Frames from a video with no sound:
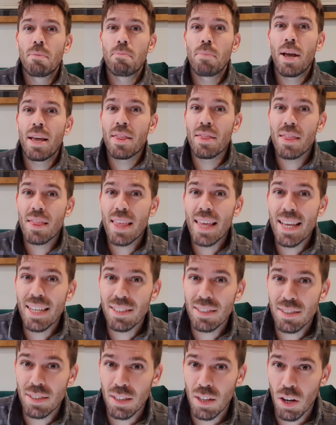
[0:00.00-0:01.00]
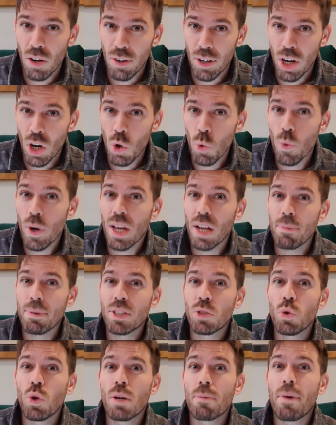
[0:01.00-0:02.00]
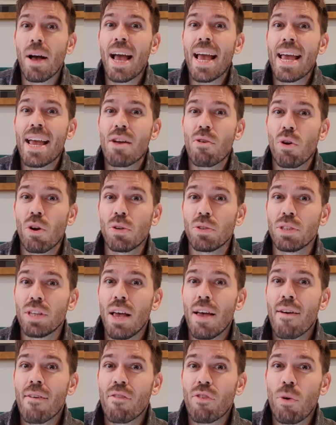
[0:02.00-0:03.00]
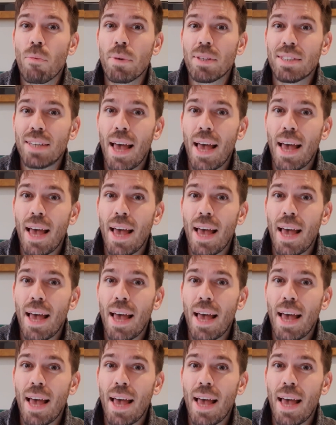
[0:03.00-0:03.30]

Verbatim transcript: But in this scenario, we're going to be talking about heroes from a